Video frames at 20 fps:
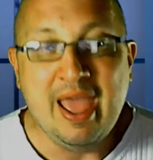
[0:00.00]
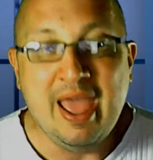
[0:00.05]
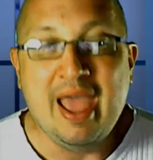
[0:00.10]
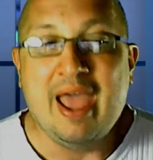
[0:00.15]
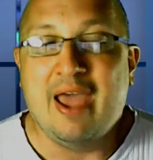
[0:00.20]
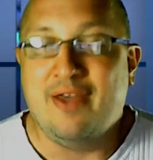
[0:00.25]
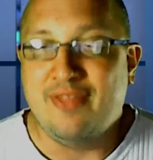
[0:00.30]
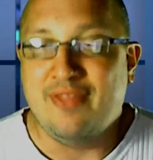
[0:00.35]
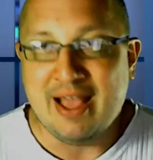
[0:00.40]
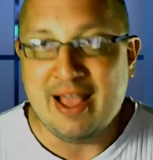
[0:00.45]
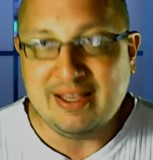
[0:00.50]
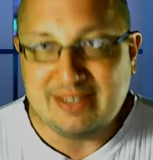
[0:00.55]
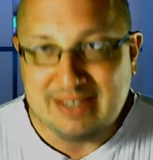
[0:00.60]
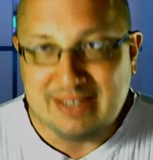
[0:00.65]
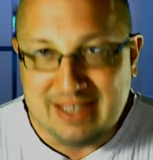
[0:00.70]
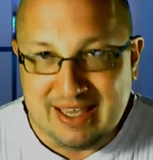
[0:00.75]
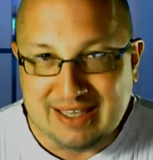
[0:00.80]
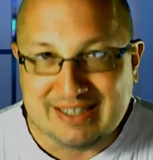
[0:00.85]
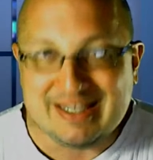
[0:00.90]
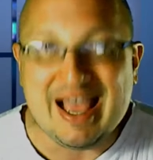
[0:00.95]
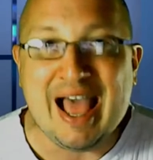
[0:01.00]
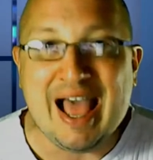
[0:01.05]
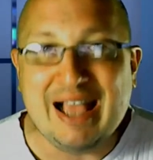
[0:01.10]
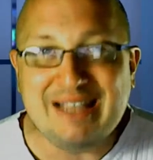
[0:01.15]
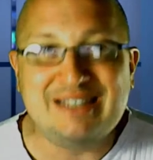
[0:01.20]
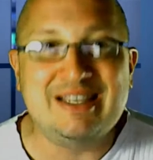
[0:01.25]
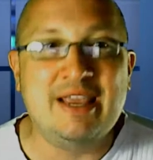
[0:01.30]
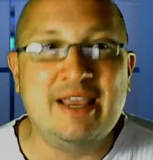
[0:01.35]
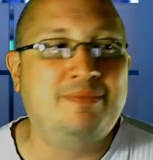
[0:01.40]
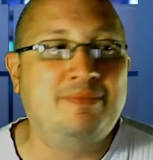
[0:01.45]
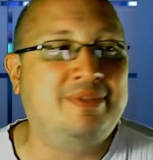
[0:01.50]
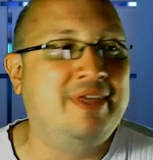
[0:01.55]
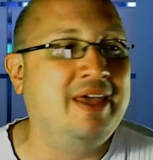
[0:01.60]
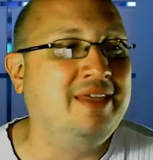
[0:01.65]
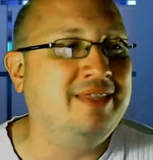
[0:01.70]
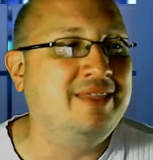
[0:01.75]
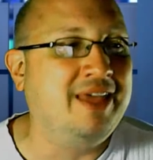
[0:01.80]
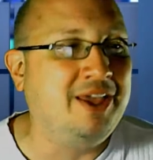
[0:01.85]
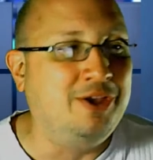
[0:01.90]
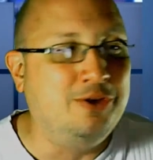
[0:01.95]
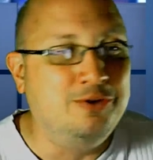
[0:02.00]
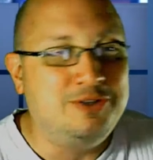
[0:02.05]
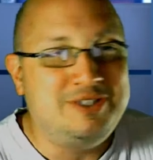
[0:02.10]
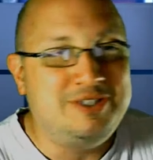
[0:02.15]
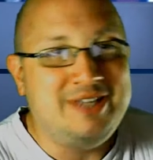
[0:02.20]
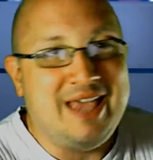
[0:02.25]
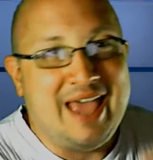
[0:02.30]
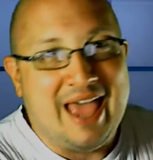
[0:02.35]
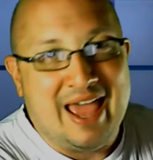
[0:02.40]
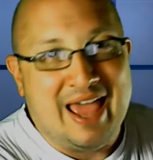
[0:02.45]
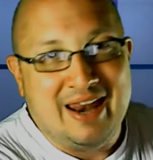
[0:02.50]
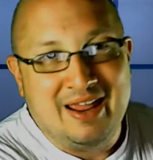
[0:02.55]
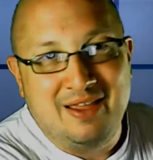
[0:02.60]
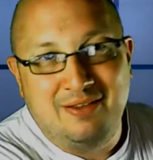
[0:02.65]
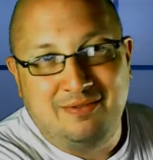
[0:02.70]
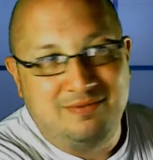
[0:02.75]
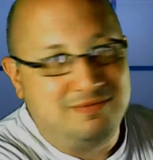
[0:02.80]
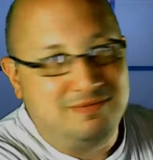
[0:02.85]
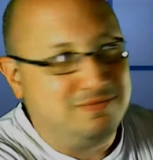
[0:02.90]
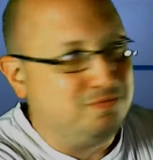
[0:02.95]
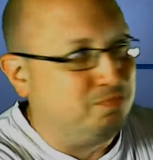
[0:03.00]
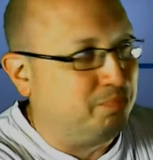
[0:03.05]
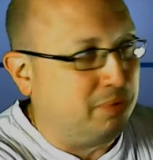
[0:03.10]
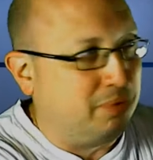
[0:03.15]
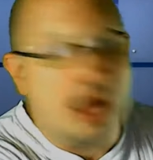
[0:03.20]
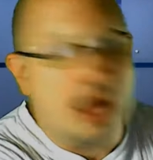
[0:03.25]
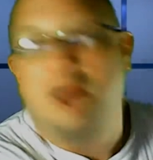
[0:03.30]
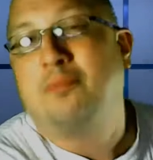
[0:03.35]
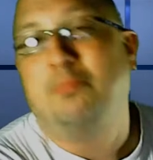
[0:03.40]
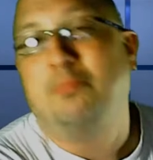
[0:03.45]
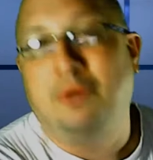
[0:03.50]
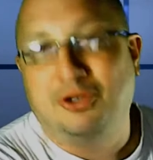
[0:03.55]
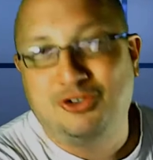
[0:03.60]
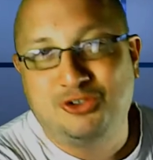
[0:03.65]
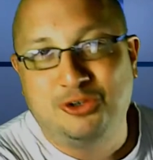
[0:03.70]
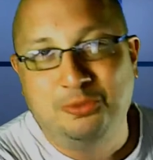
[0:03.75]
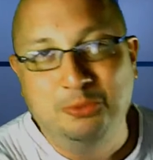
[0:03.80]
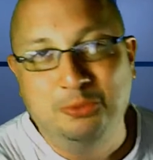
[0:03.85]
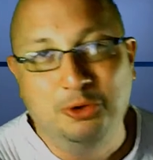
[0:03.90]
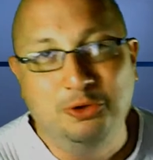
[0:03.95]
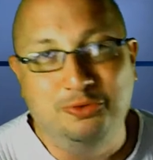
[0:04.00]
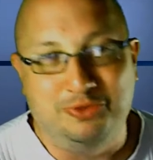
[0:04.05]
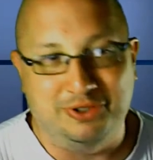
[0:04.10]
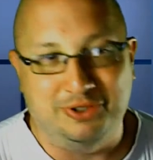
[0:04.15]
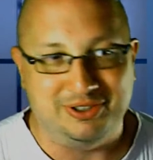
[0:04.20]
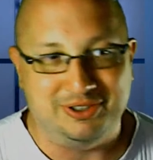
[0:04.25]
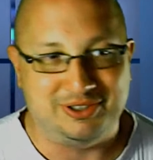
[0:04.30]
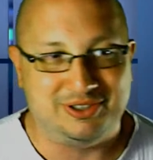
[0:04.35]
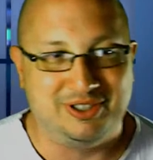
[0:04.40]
And that's the exact same thing they use to edit blockbuster movies.